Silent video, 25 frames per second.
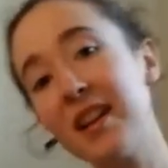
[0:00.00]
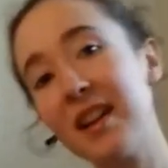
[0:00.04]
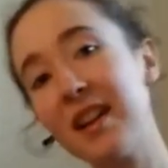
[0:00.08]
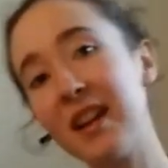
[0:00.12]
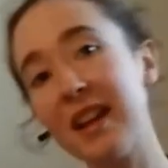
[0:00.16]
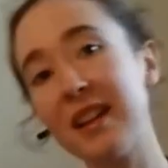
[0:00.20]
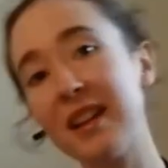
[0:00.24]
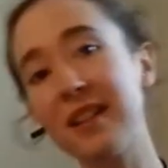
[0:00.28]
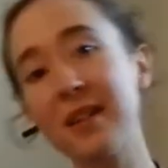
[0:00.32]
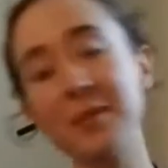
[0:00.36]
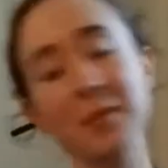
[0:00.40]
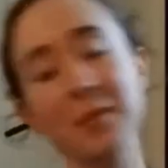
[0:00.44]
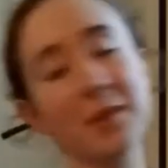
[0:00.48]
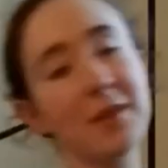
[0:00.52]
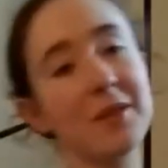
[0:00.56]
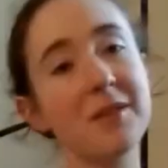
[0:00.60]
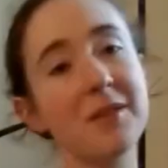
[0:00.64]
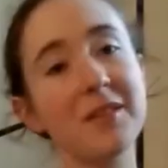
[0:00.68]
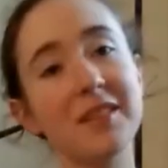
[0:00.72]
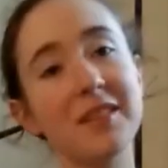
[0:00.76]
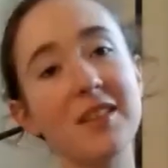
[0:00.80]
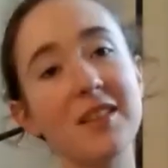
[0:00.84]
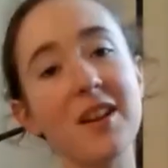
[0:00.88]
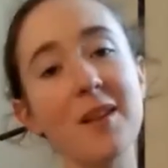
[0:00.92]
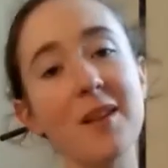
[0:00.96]
and let me know in
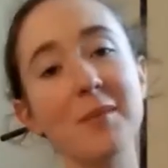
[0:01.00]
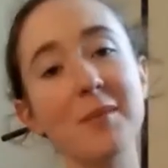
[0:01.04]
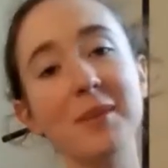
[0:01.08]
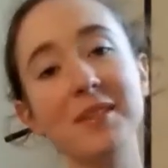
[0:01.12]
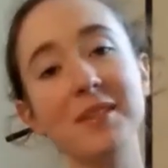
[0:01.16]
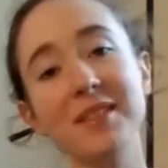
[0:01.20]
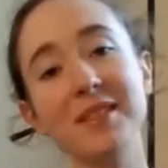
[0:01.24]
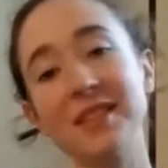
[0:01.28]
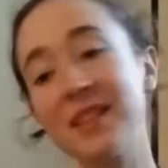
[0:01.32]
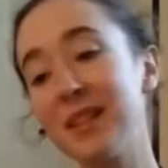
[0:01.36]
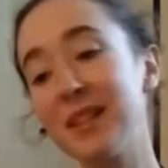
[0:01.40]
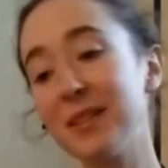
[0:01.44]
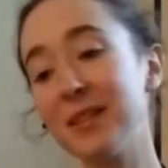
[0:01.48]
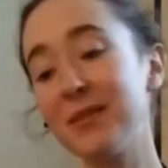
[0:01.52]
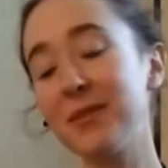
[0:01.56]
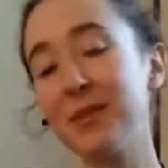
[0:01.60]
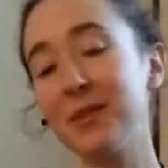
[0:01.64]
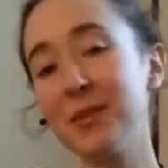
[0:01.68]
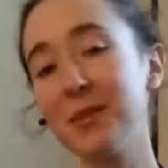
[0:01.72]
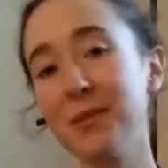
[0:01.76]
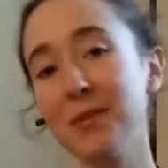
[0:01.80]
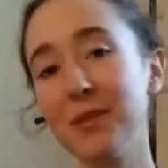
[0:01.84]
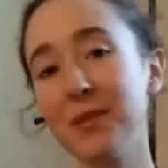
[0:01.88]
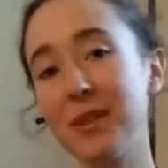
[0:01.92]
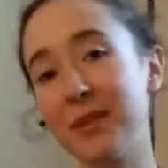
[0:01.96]
the comments if
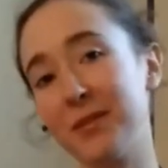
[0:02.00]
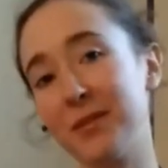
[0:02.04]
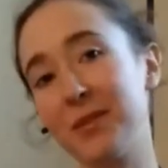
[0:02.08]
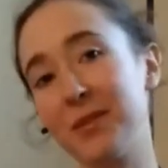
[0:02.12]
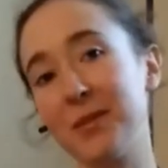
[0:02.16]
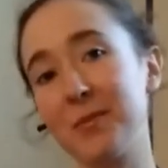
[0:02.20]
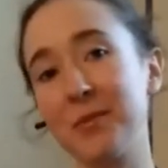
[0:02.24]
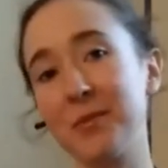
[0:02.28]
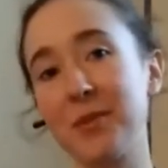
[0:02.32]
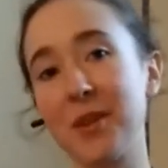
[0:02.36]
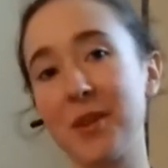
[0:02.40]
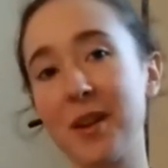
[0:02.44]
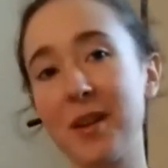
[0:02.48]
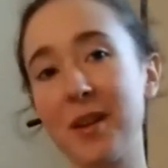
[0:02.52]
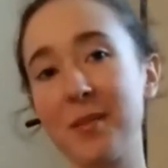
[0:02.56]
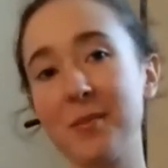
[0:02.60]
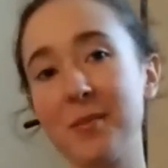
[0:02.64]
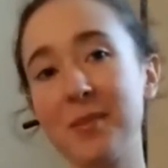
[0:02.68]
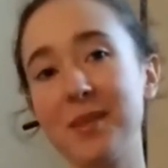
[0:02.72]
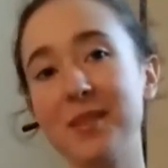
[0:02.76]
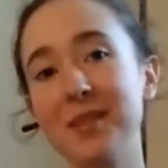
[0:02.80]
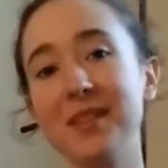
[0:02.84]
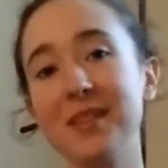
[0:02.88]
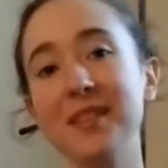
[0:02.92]
you have subscribed.